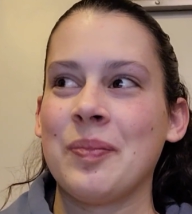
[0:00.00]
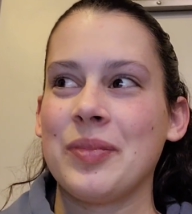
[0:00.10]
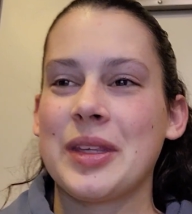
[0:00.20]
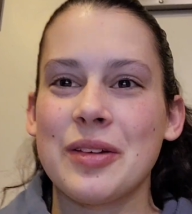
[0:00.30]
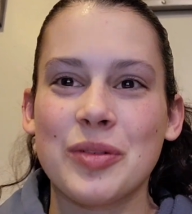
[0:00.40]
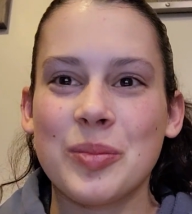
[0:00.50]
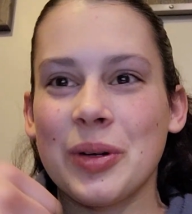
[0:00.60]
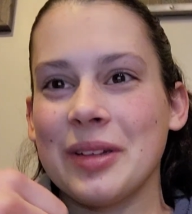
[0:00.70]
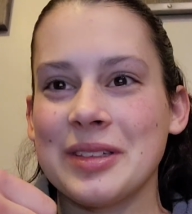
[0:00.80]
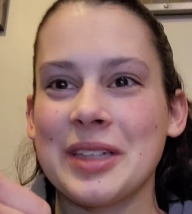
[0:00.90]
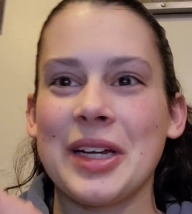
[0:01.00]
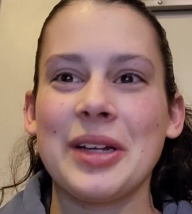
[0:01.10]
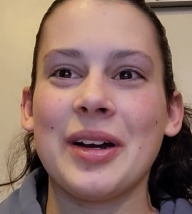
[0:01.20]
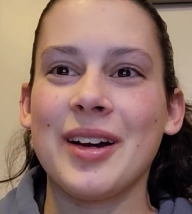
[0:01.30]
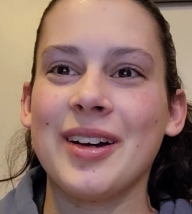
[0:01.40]
give them a tight
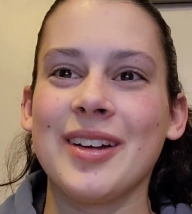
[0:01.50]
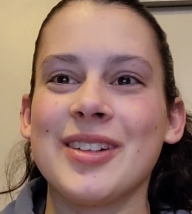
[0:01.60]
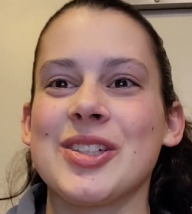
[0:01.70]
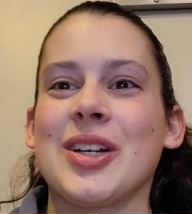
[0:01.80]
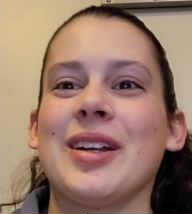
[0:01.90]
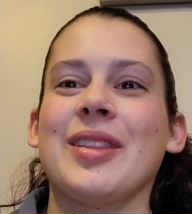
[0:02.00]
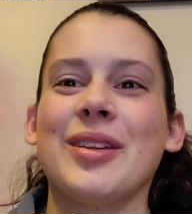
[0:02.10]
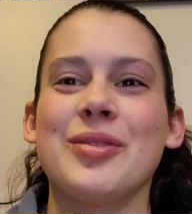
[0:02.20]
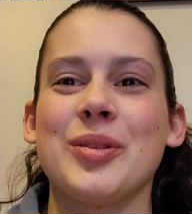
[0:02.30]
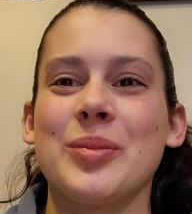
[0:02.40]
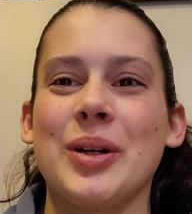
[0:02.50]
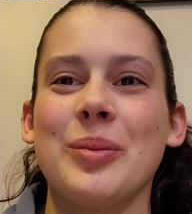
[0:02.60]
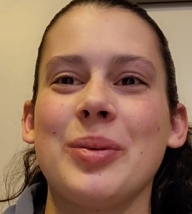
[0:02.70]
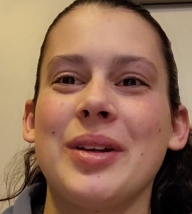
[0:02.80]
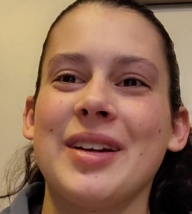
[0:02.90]
hug and try and lift them
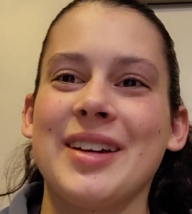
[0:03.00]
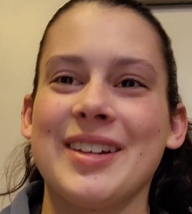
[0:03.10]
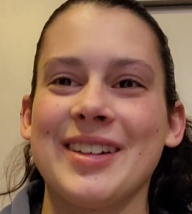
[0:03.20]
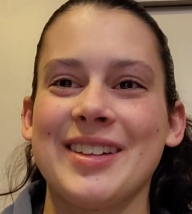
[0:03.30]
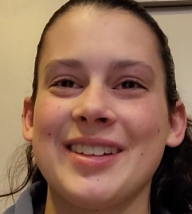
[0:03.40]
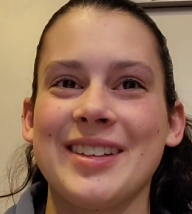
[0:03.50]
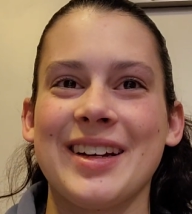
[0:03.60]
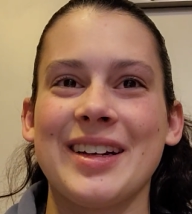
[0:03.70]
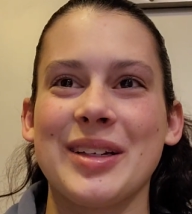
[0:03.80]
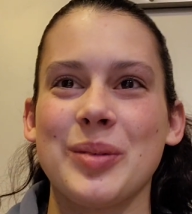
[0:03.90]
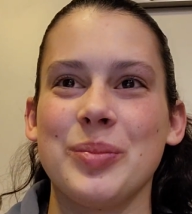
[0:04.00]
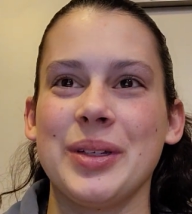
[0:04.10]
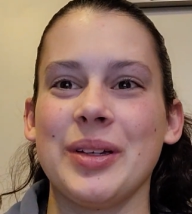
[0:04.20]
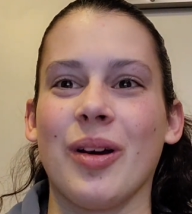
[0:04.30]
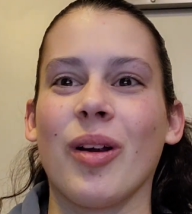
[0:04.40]
up, and that can
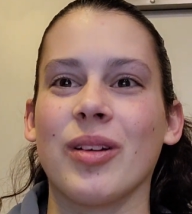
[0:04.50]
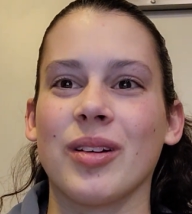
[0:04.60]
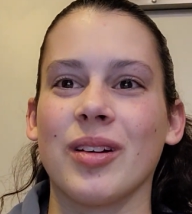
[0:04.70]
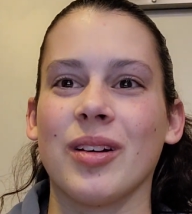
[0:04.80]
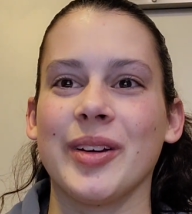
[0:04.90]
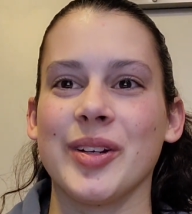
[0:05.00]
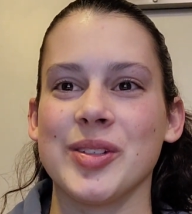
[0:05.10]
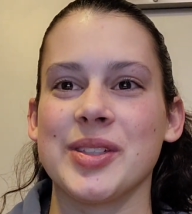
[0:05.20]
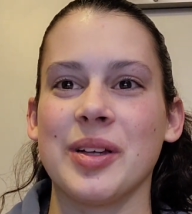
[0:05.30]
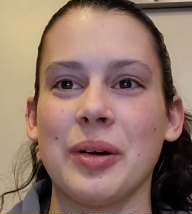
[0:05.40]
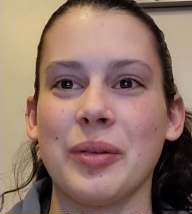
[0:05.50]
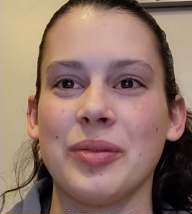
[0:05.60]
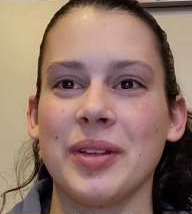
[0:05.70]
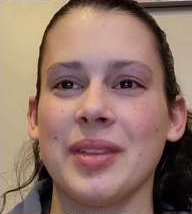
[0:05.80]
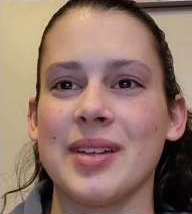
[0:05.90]
be harder on yourself
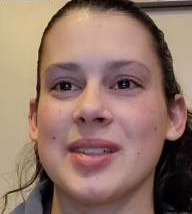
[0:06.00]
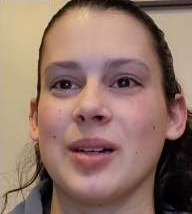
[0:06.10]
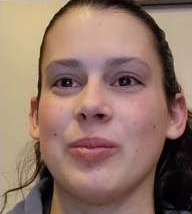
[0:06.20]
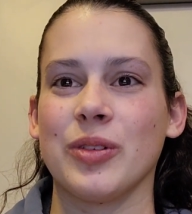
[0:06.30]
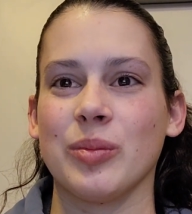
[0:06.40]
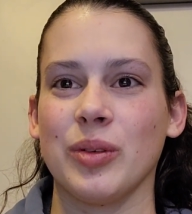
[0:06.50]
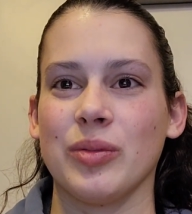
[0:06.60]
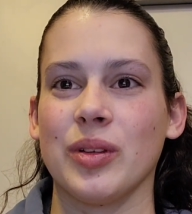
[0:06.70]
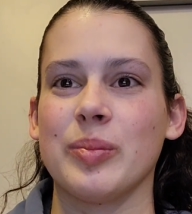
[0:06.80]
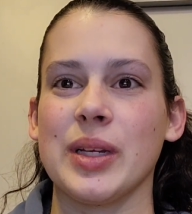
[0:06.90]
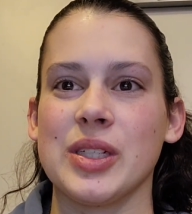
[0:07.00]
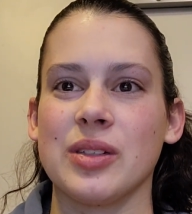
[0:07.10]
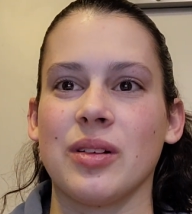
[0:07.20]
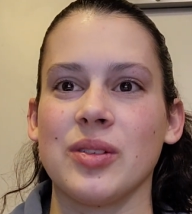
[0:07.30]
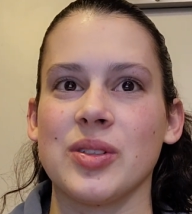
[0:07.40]
and less comfortable for the patient
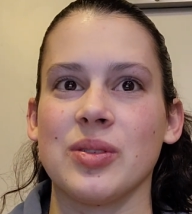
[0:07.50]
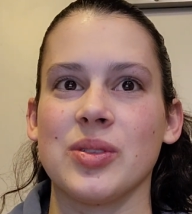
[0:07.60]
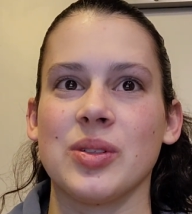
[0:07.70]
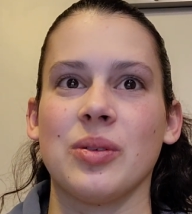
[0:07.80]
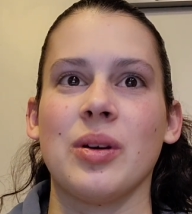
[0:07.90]
also. So